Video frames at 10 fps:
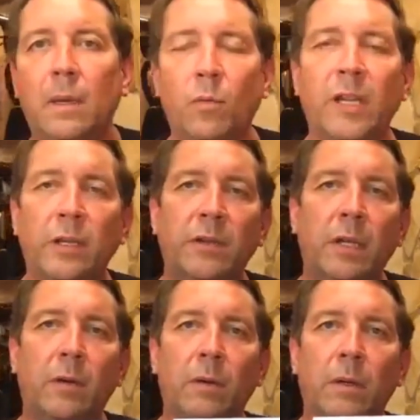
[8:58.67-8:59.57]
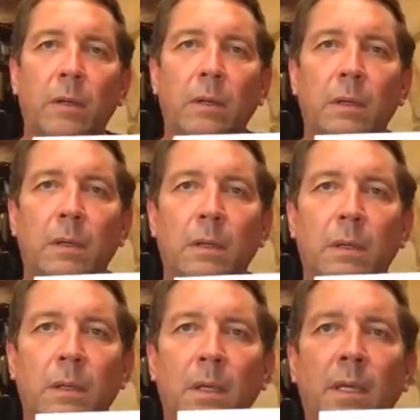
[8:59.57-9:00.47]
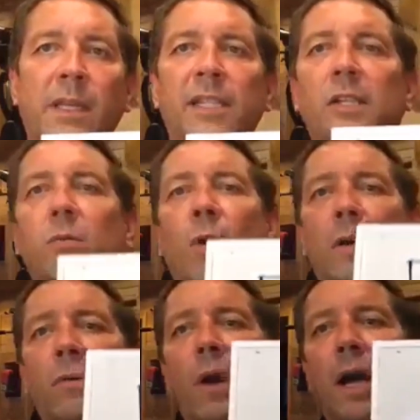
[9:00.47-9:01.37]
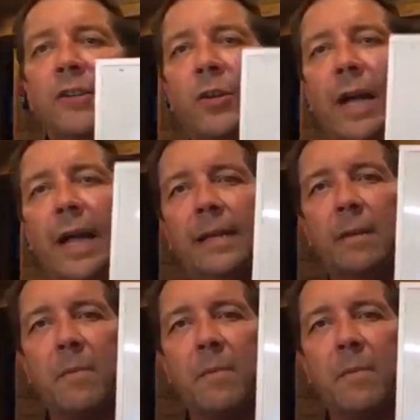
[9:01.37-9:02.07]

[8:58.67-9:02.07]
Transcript: in what you do. This is what Roger had